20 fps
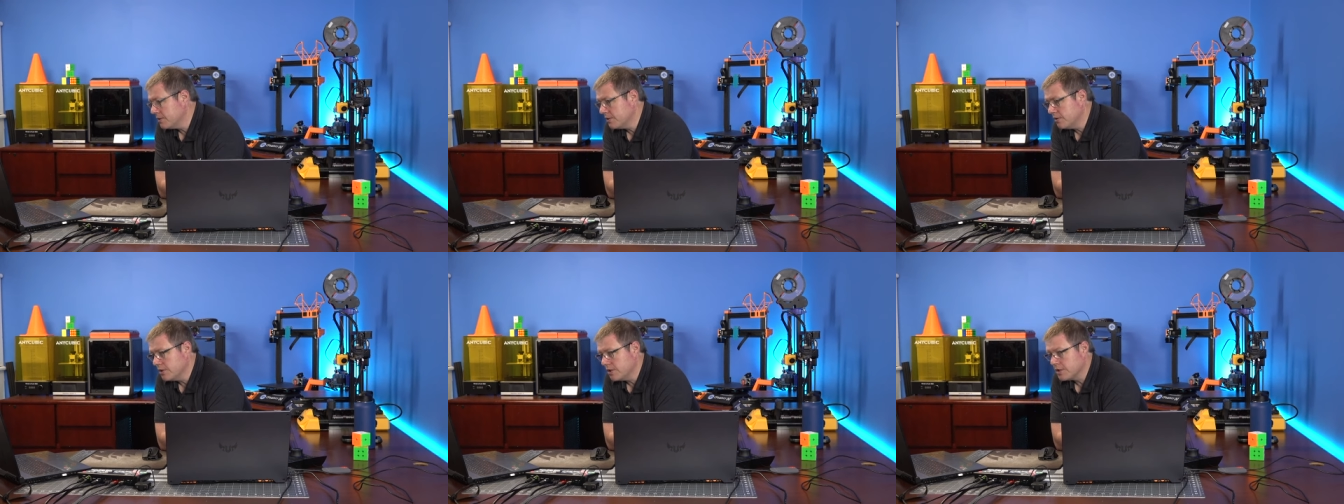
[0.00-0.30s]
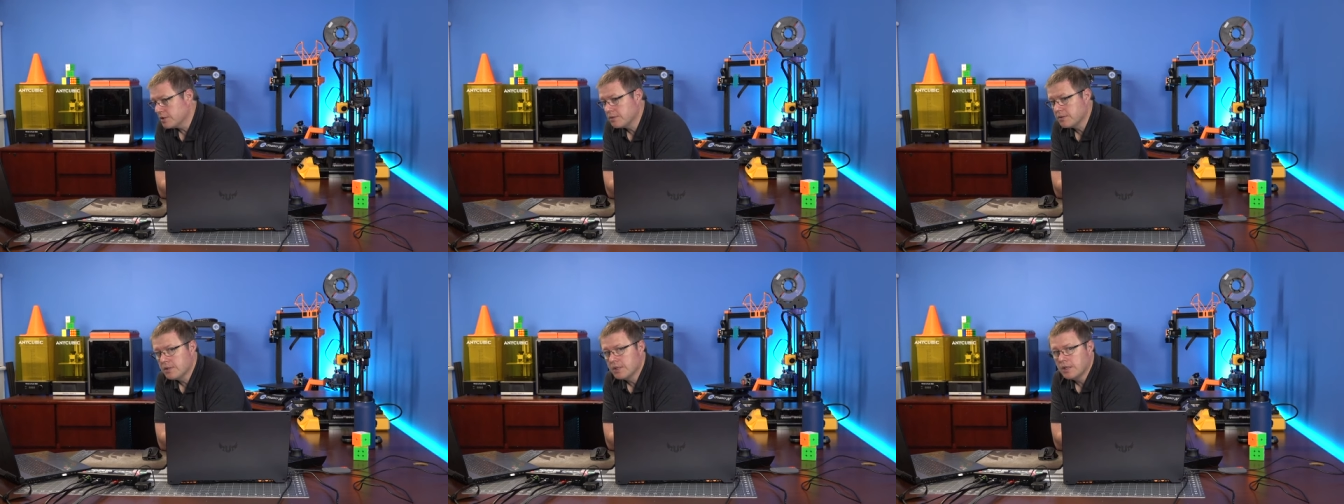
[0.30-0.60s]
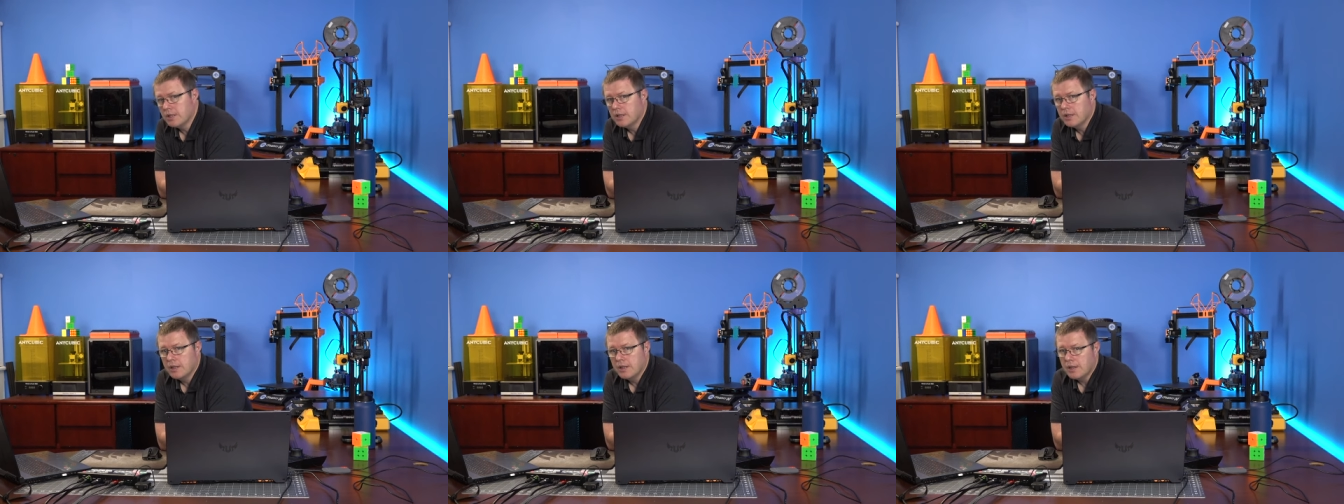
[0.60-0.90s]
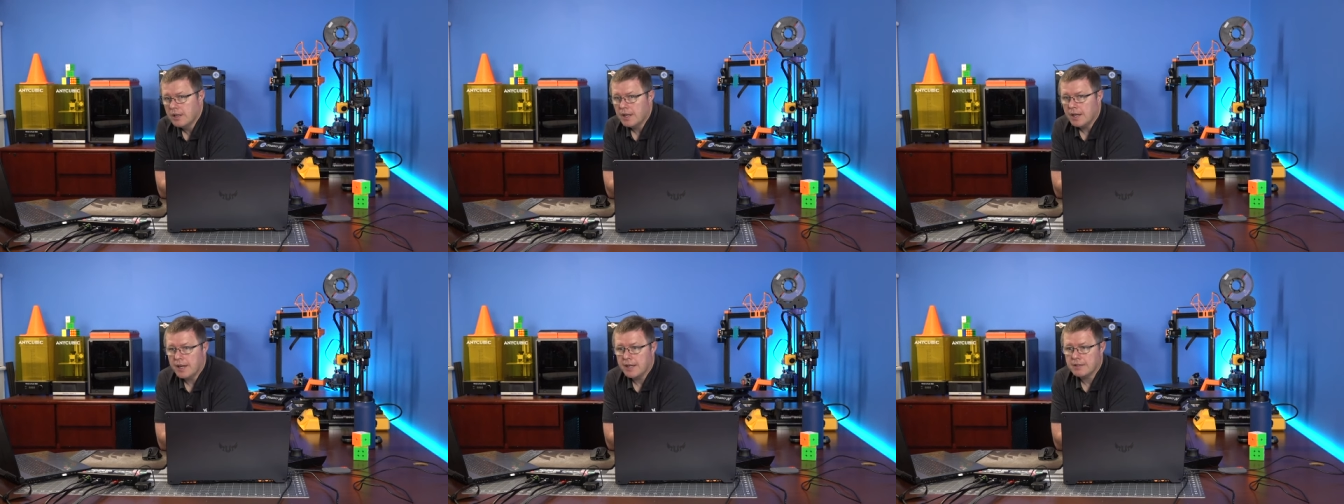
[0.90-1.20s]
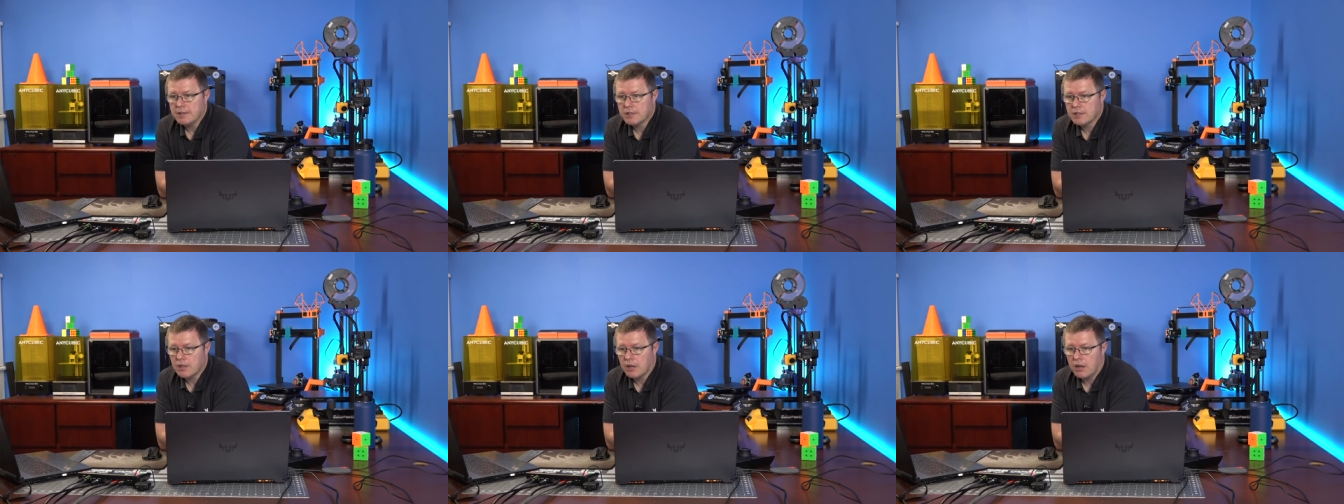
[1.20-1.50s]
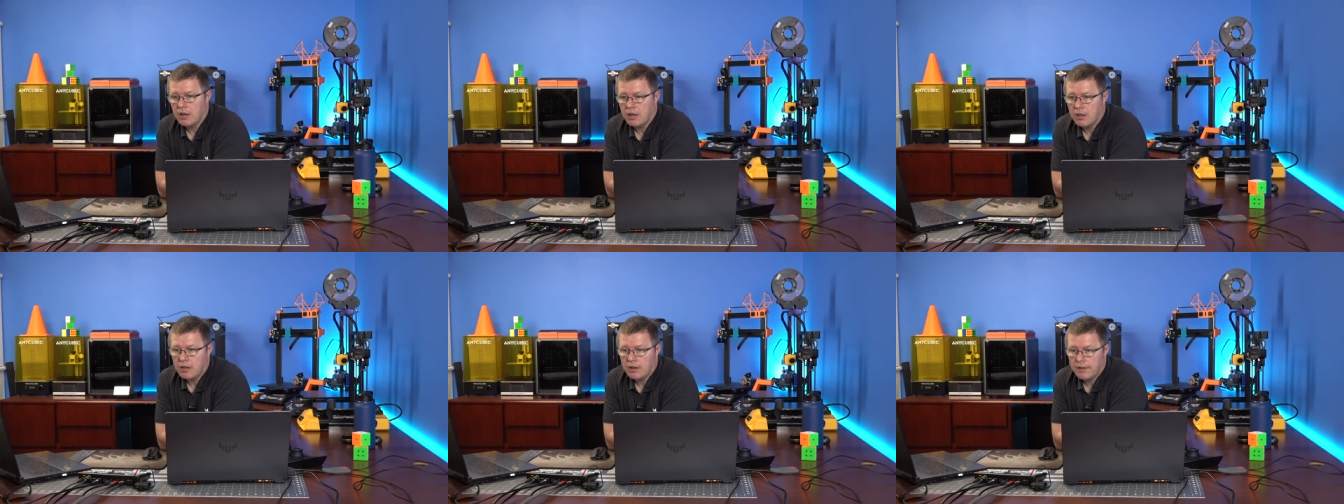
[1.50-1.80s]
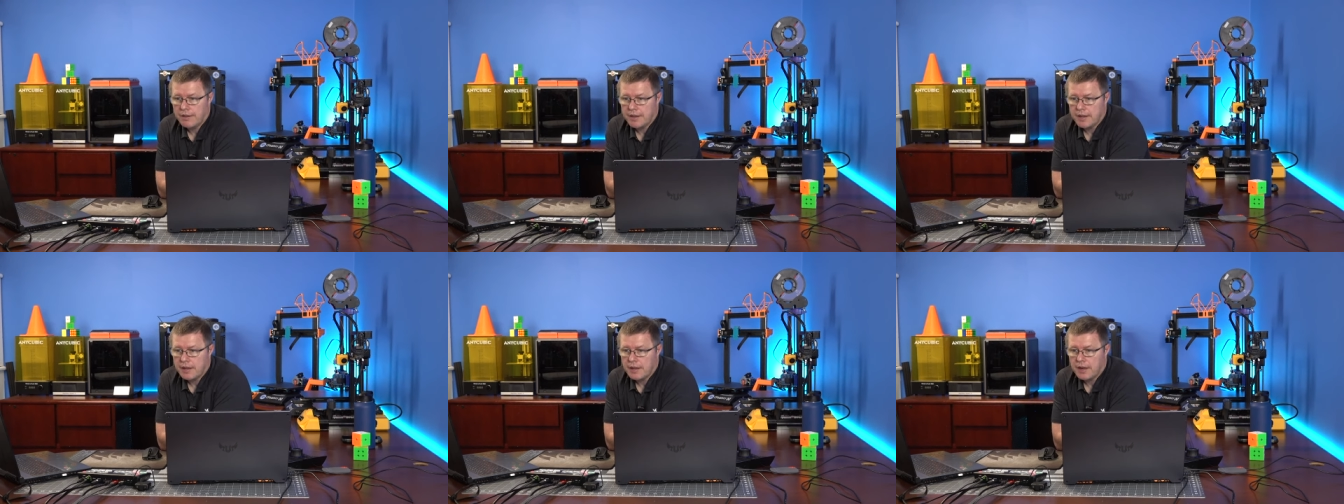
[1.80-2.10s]
You just install
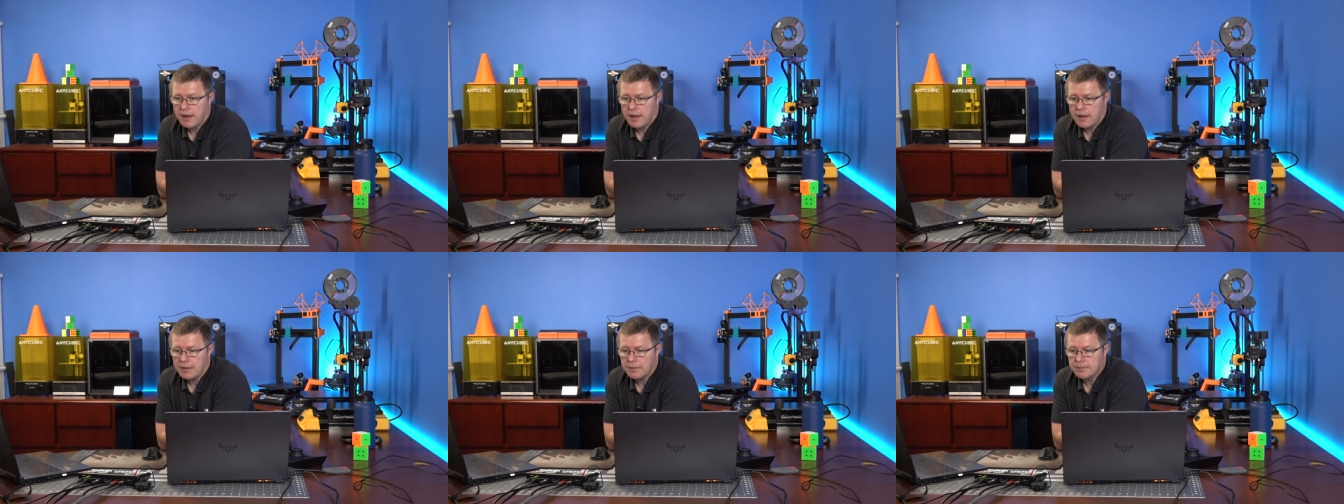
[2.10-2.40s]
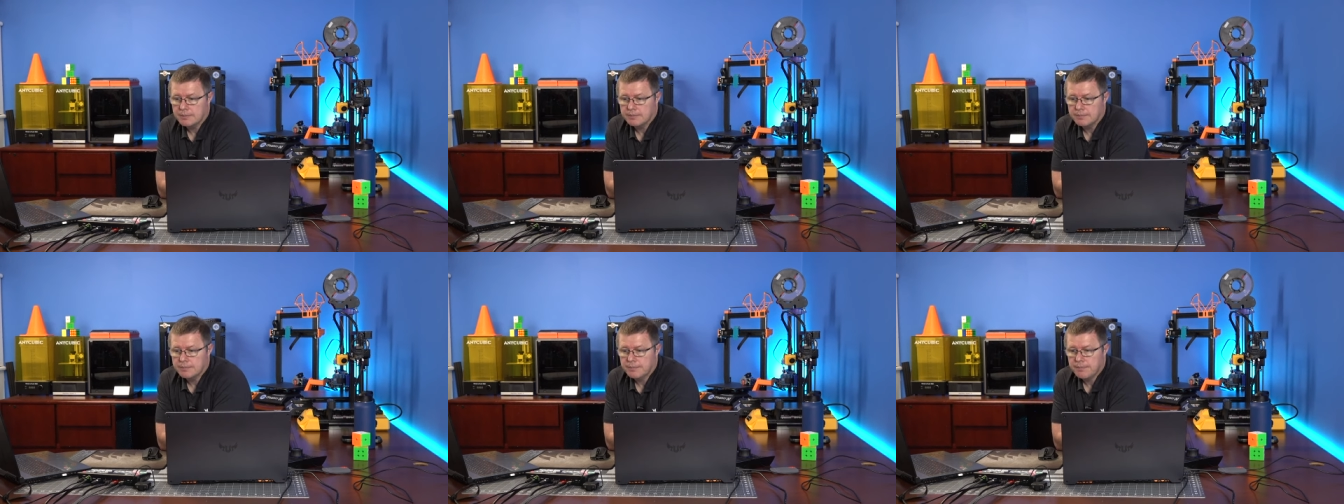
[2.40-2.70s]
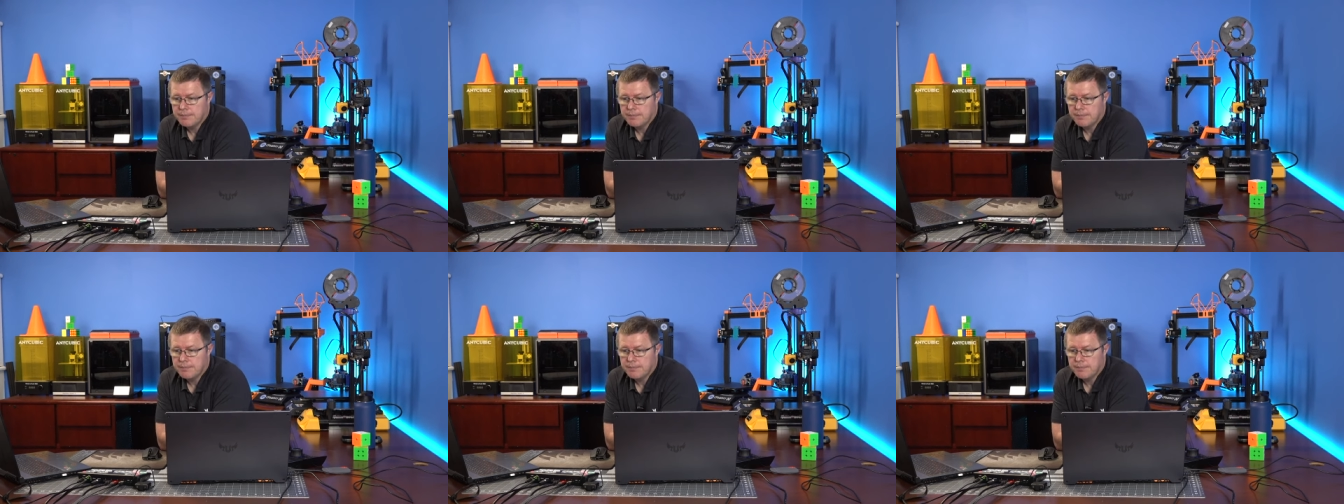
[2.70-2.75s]
the um,